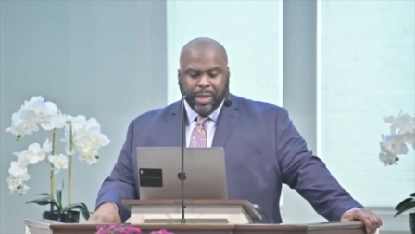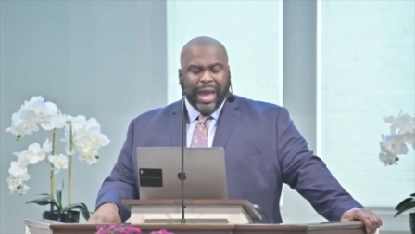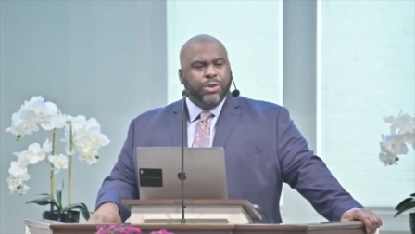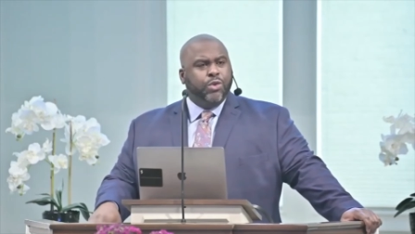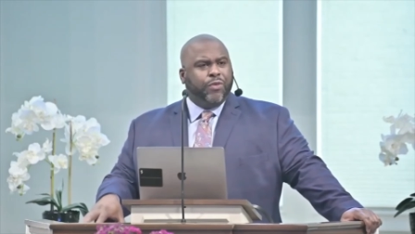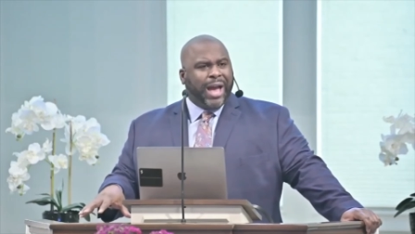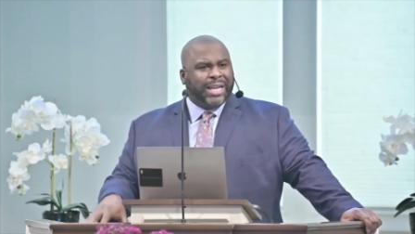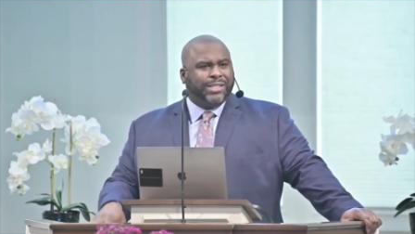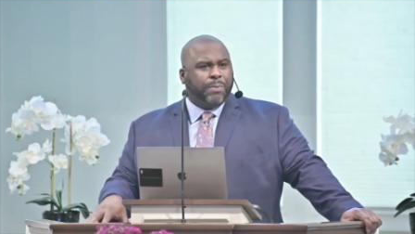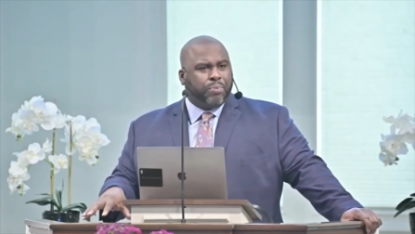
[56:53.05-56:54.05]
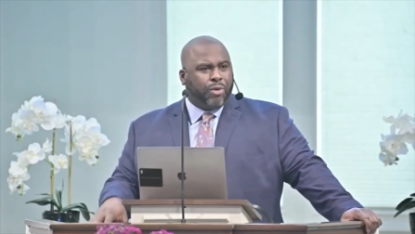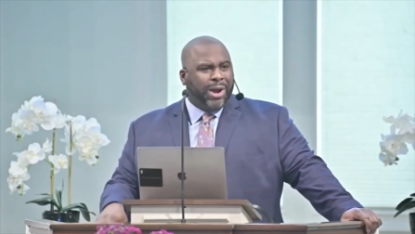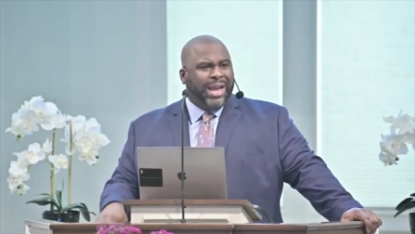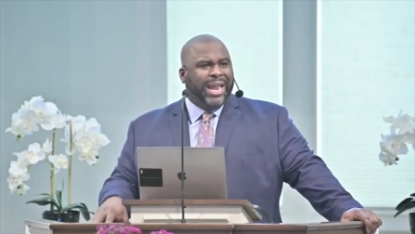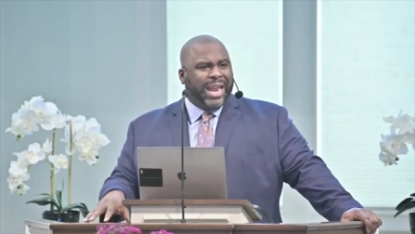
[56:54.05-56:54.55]
And you've got to
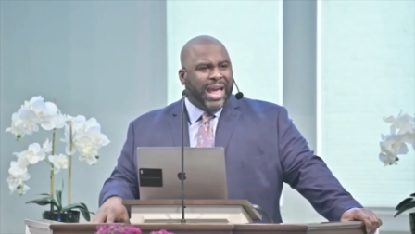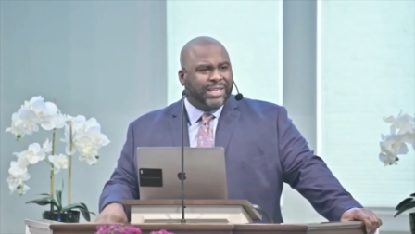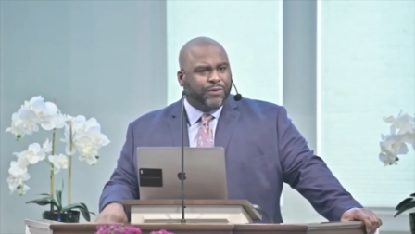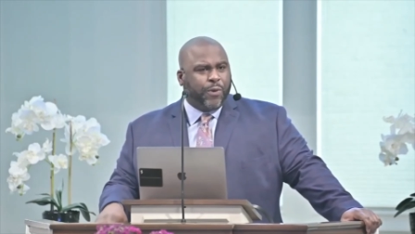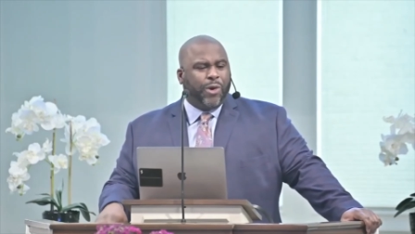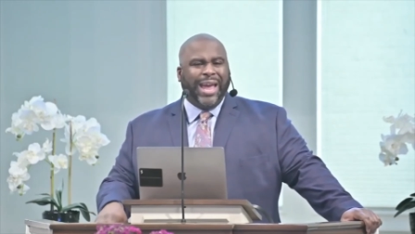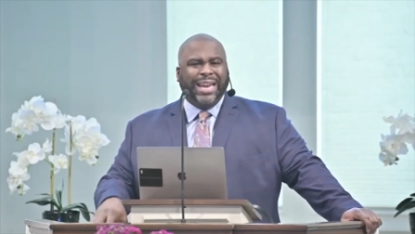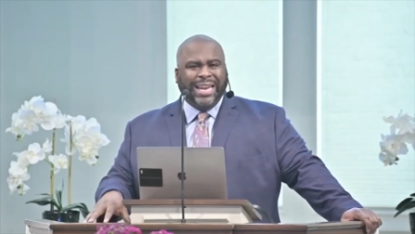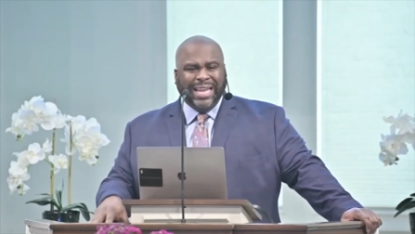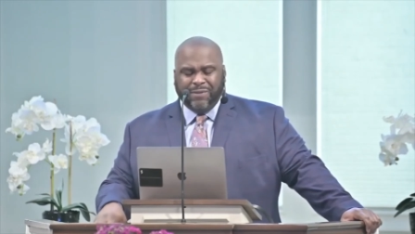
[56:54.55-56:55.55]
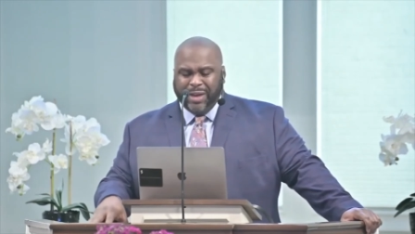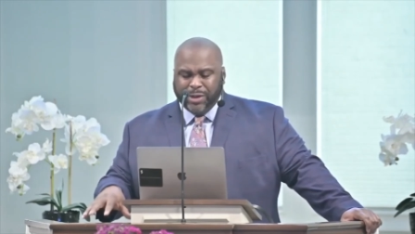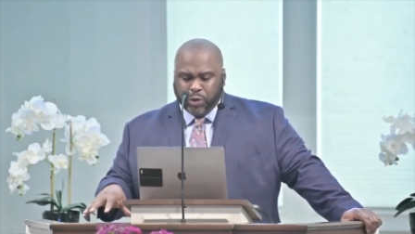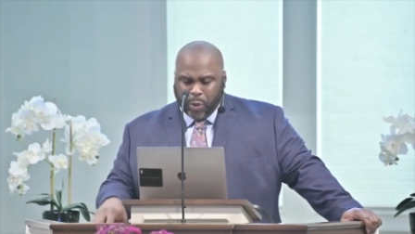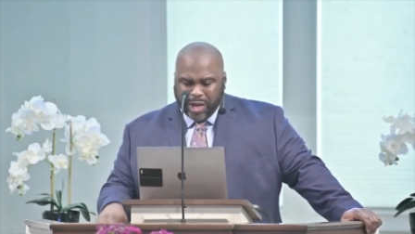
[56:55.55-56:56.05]
pray and ask for and live
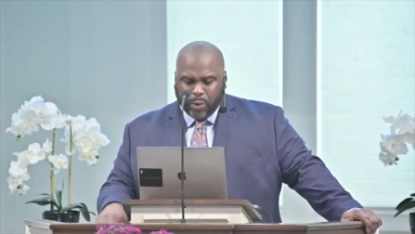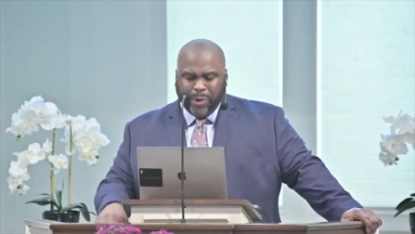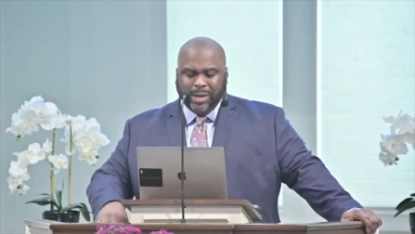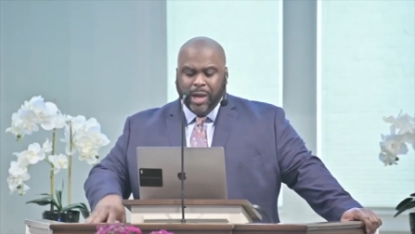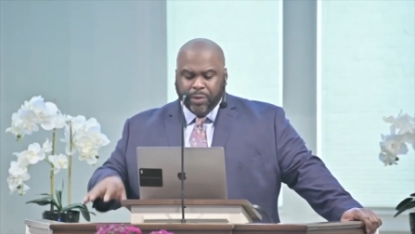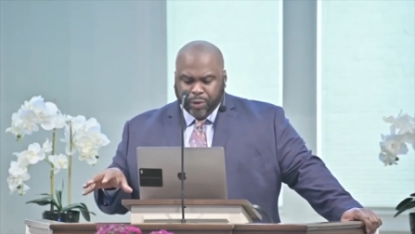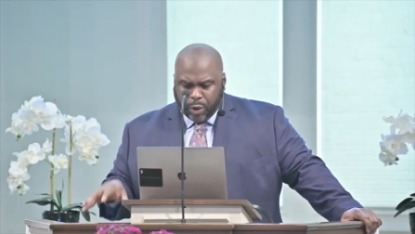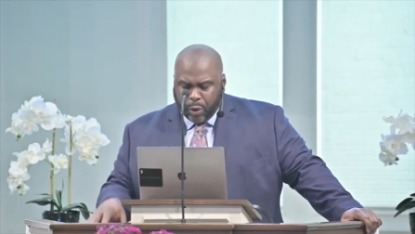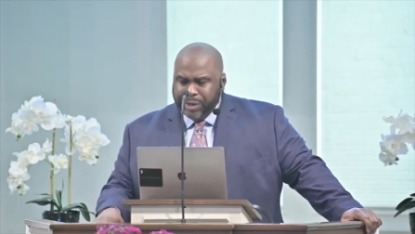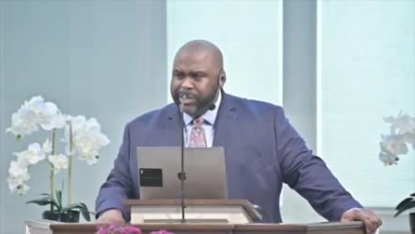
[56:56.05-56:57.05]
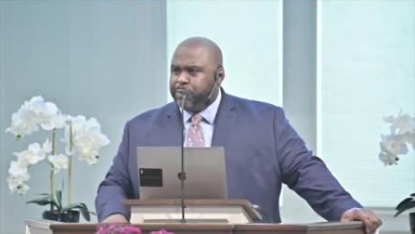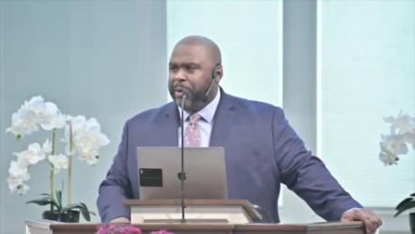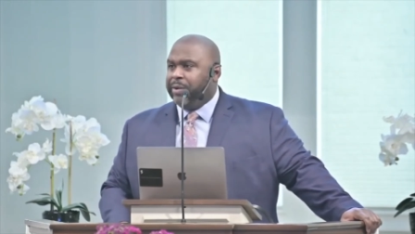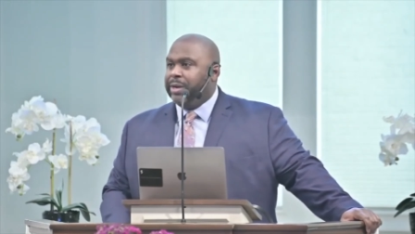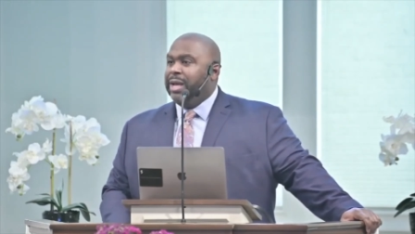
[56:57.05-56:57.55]
and dwell with the Holy
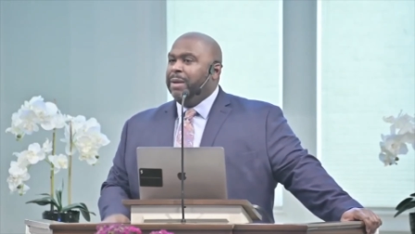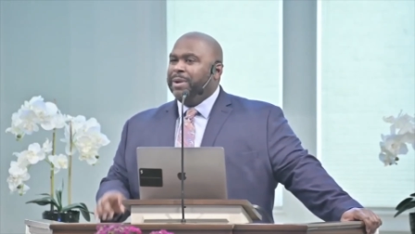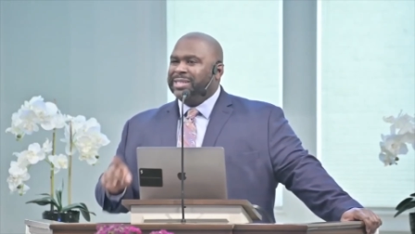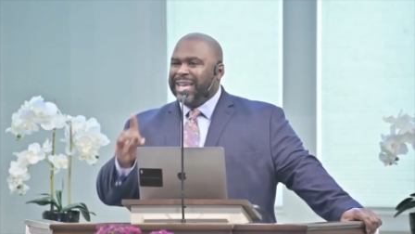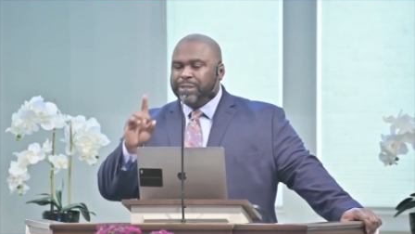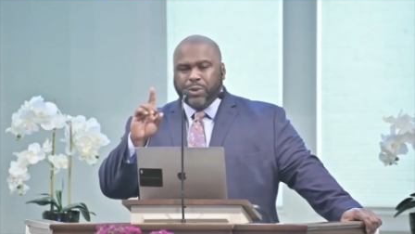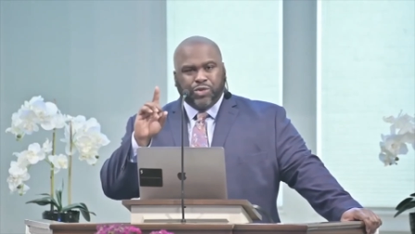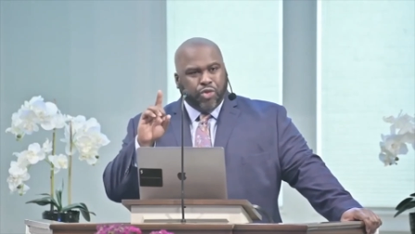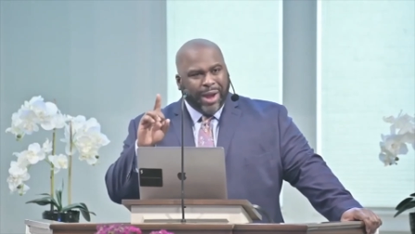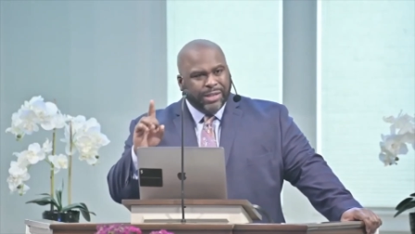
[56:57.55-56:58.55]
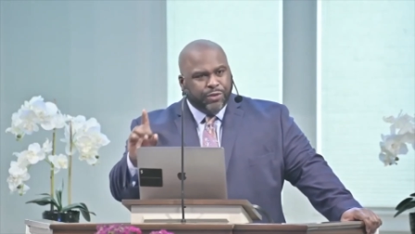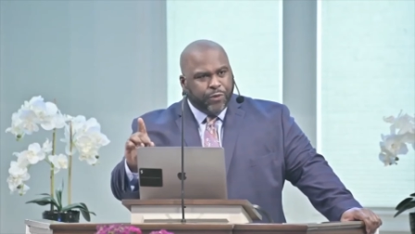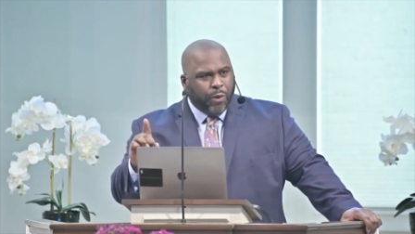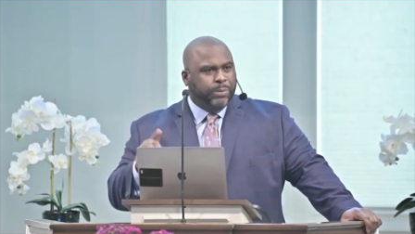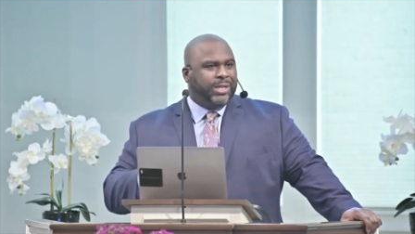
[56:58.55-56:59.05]
Spirit because that's what
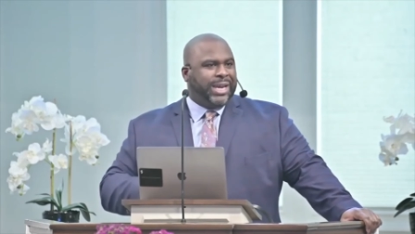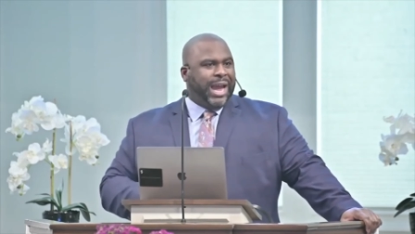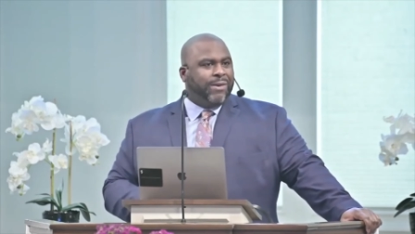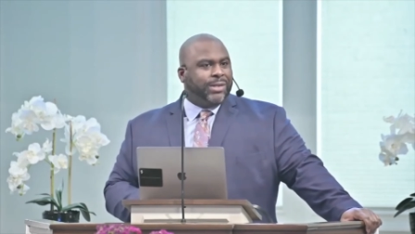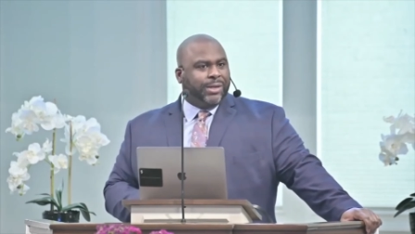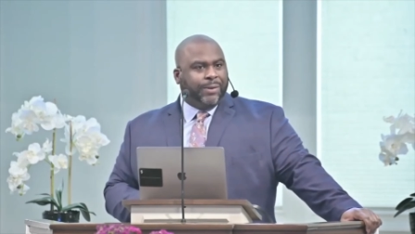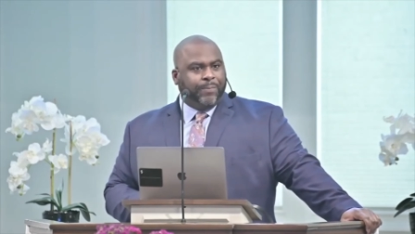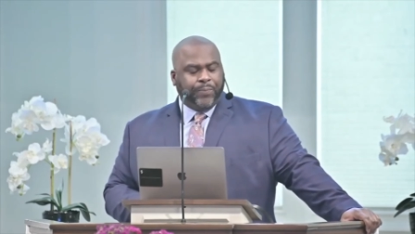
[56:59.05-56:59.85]
transforms the character.